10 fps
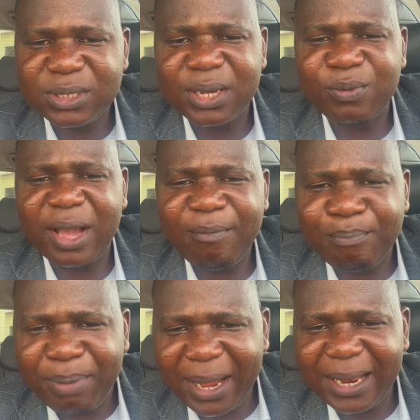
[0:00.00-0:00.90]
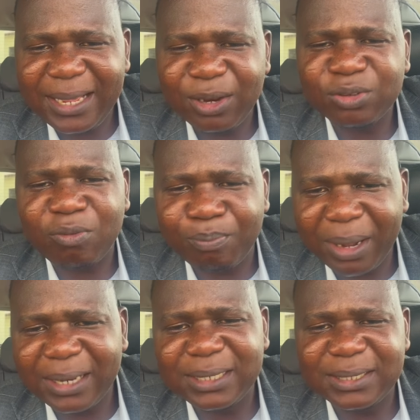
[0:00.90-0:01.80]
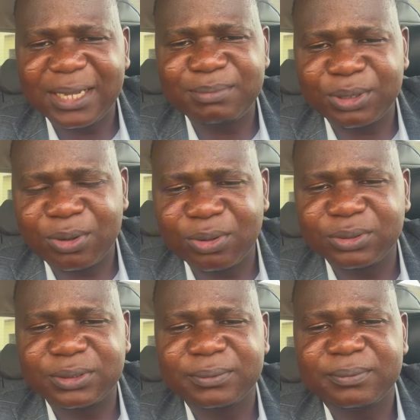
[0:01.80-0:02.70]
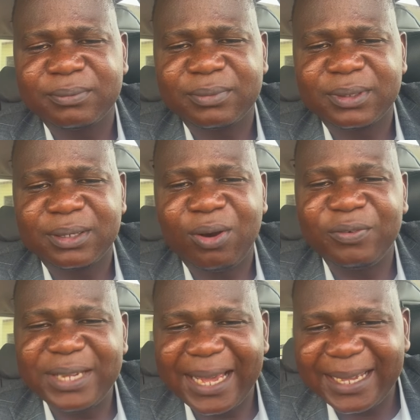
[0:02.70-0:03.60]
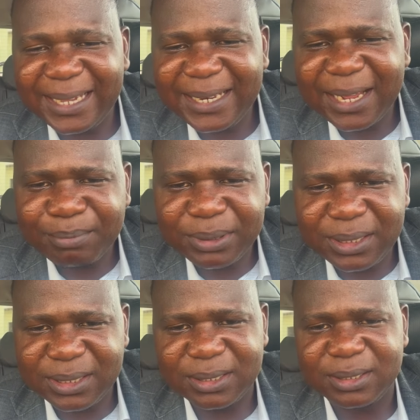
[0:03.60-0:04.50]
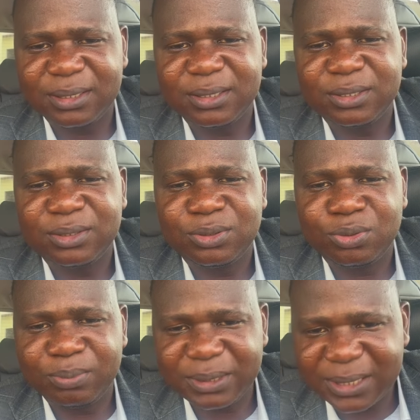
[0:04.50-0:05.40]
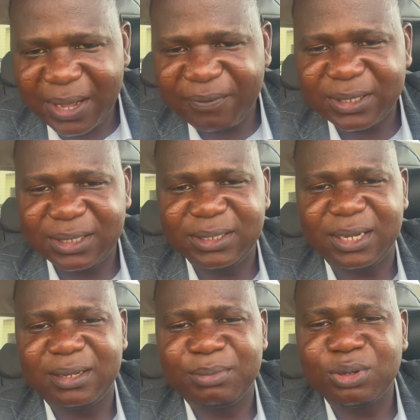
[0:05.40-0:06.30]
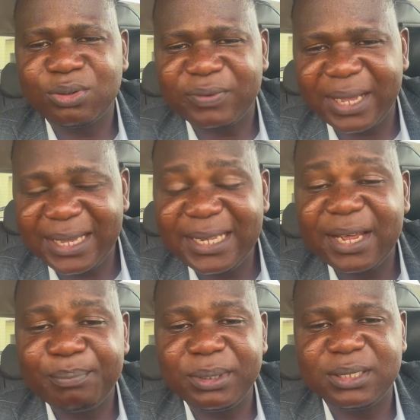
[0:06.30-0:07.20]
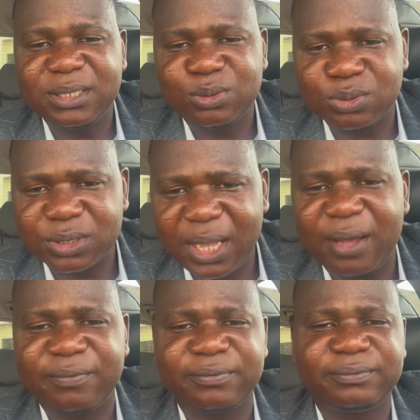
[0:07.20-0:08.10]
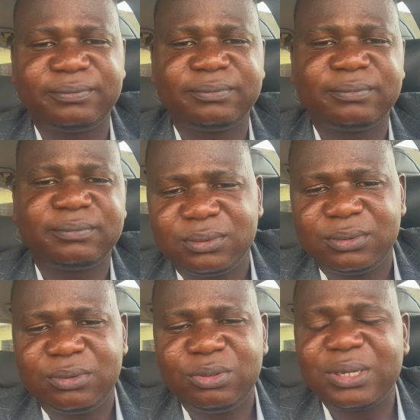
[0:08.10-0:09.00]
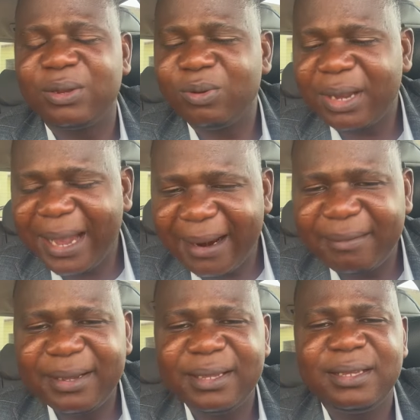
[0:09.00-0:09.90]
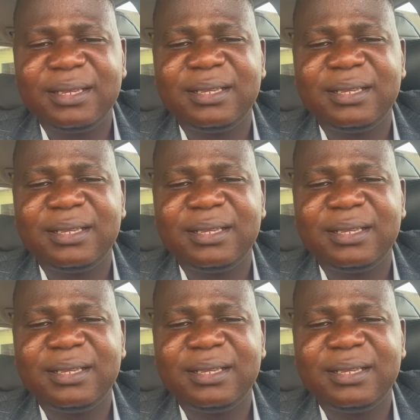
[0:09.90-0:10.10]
today, we have bad, a lot of bad leaders because of their inability to be servant leader, because of their inability to serve. You cannot carry